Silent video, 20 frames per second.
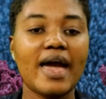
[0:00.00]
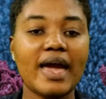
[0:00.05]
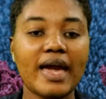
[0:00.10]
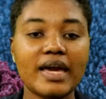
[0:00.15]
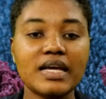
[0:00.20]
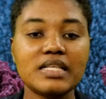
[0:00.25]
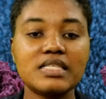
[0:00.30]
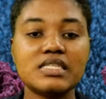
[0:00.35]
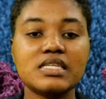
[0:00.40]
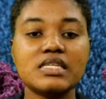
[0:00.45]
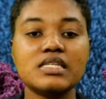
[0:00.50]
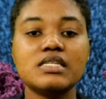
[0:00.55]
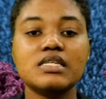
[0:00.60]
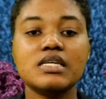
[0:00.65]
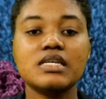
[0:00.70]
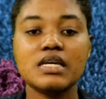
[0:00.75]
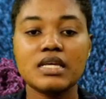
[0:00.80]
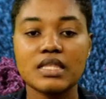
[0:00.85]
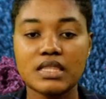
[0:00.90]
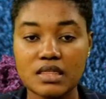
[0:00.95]

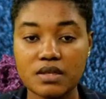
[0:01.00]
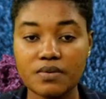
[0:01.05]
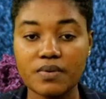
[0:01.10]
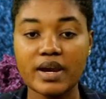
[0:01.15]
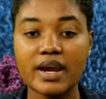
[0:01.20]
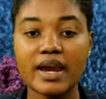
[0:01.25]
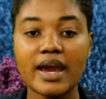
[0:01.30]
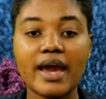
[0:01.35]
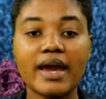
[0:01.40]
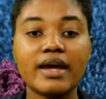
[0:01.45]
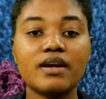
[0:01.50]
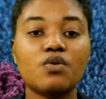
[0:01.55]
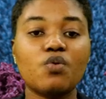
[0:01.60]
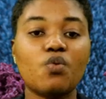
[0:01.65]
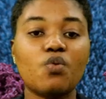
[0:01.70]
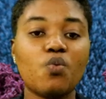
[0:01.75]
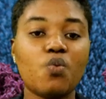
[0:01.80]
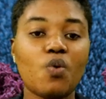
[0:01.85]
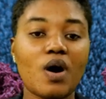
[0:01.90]
83 and